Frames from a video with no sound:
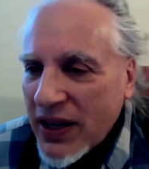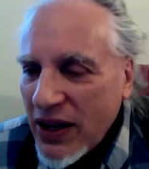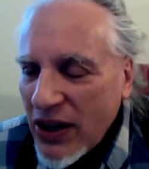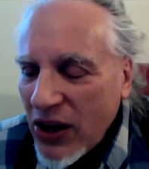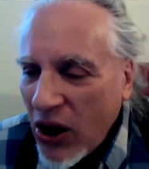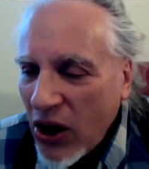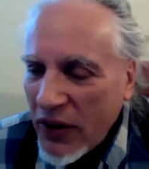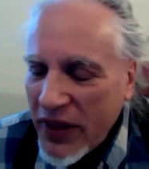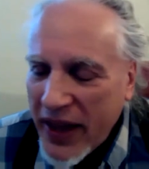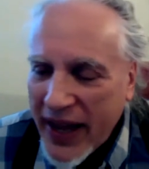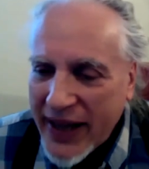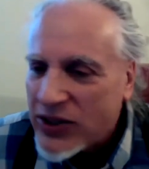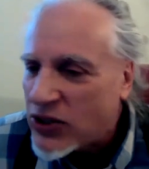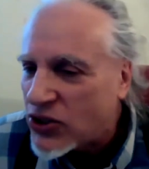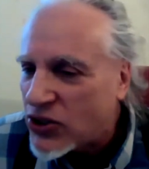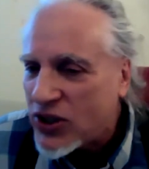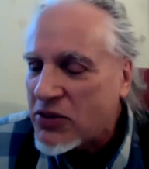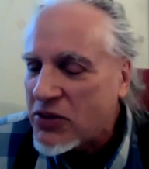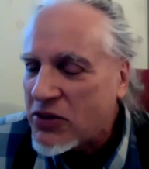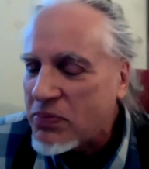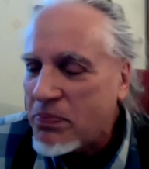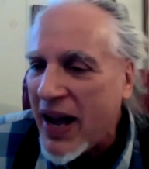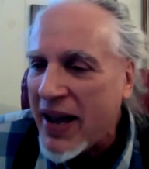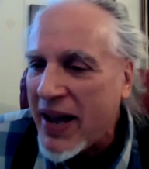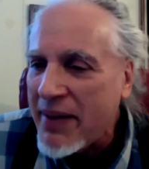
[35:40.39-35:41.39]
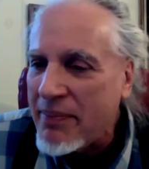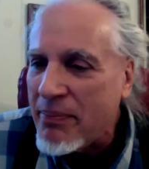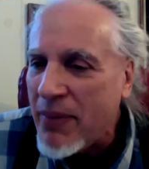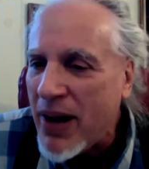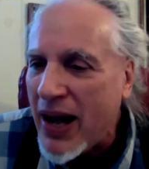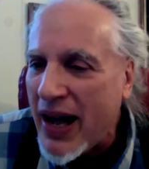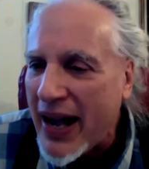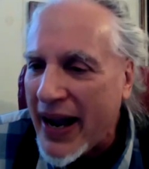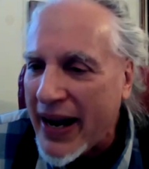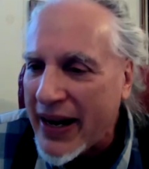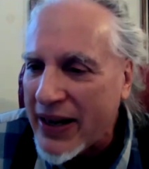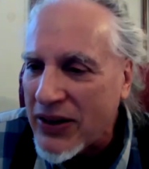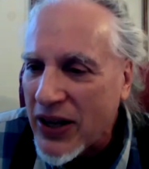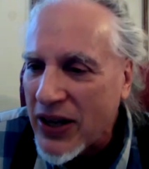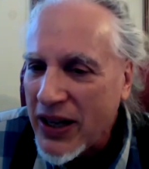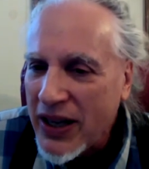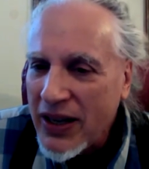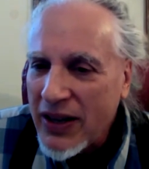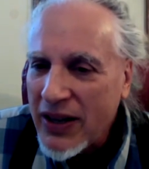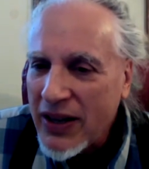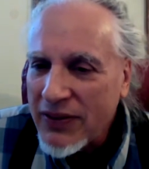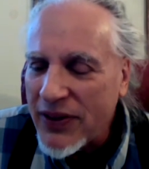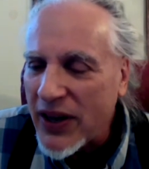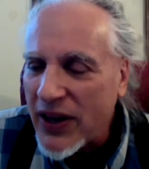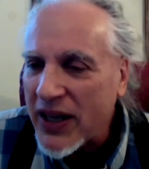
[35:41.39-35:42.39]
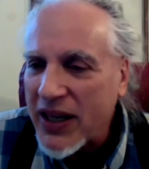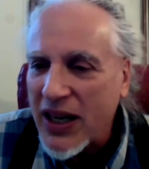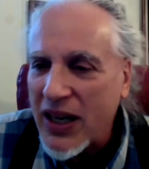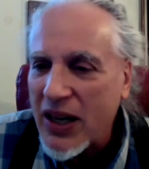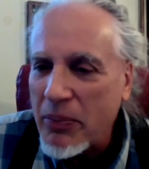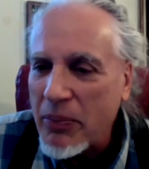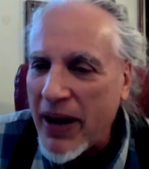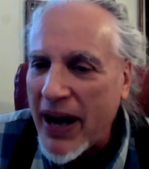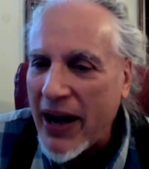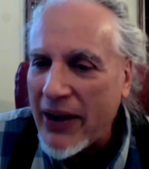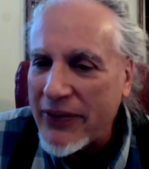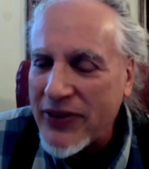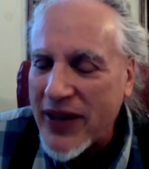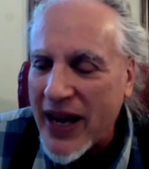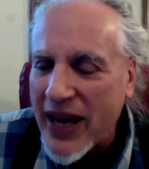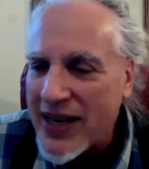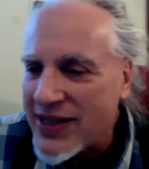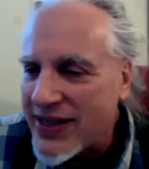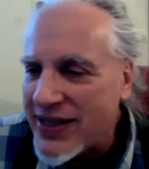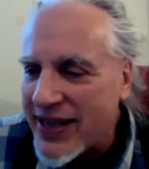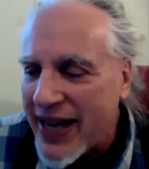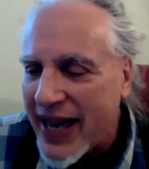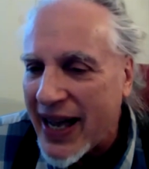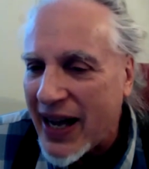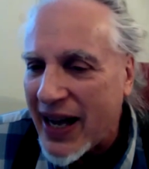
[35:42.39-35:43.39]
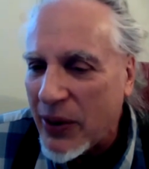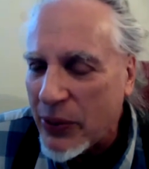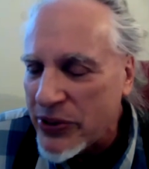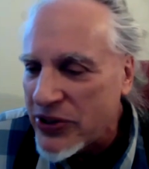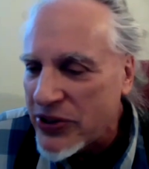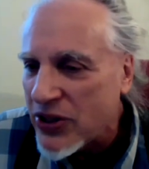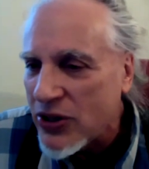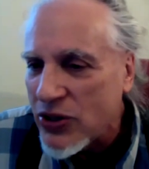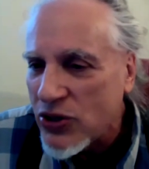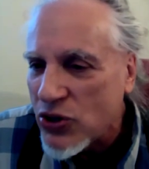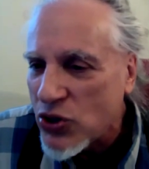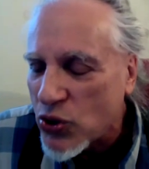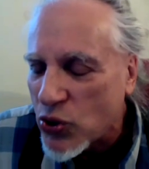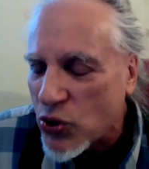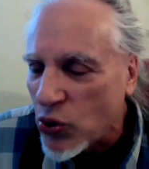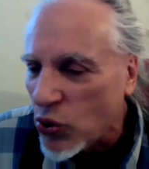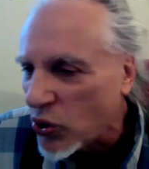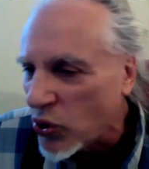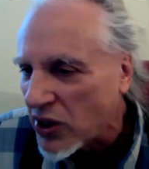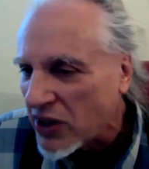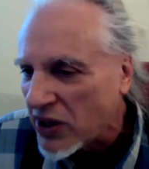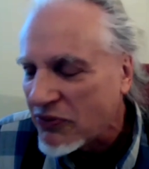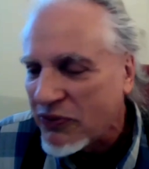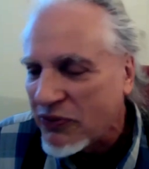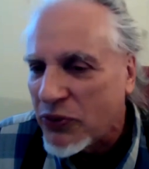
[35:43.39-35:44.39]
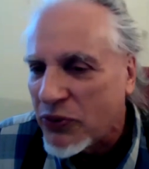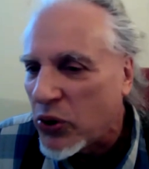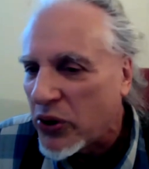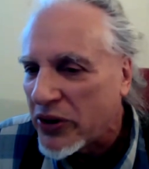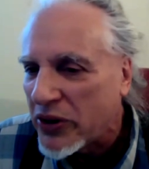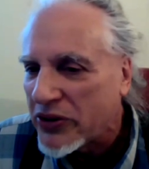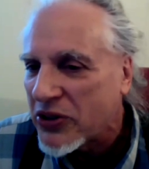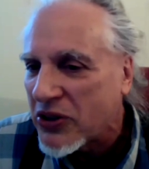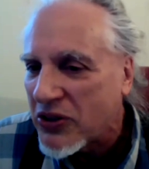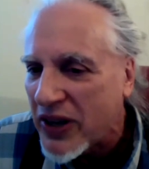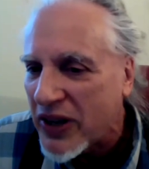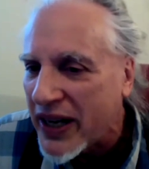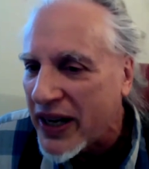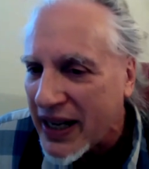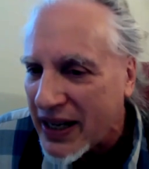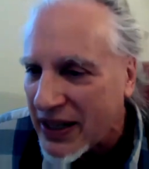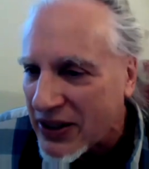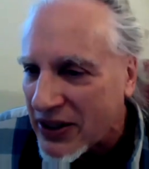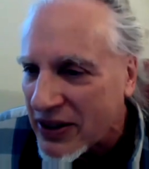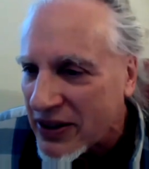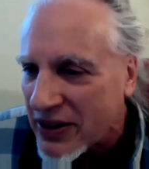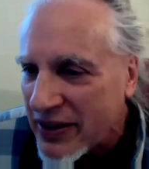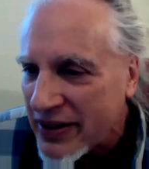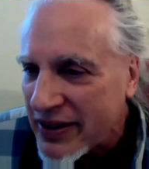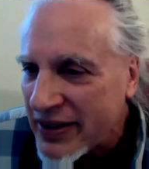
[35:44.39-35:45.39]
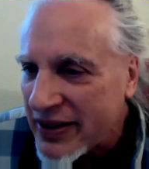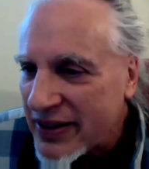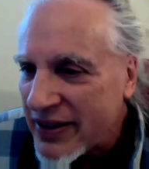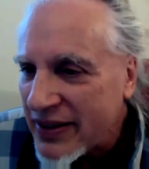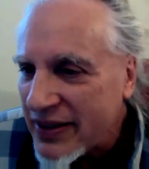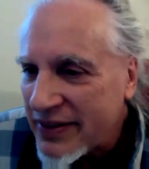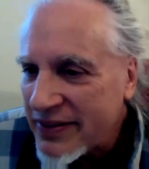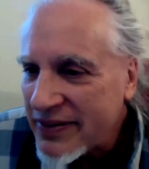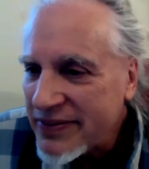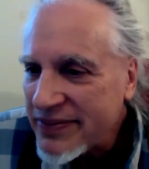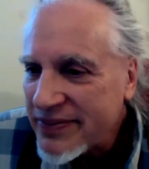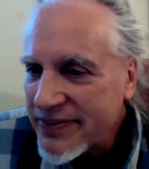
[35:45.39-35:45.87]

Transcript: oh, that's just my mind thinking about that day I was in school in 4th grade. Mm-hmm.